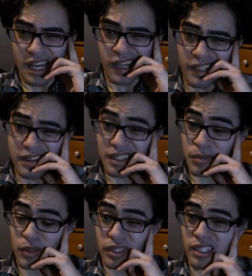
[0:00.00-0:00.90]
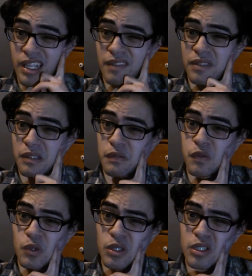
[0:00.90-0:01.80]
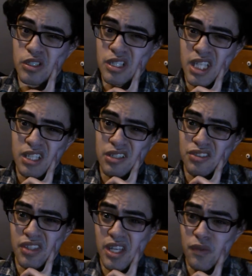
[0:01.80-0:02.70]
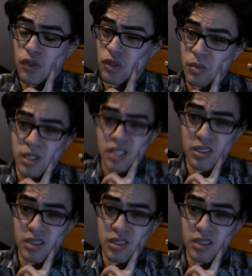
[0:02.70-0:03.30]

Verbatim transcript: I think I'm only gonna have like four hundred dollars left or something.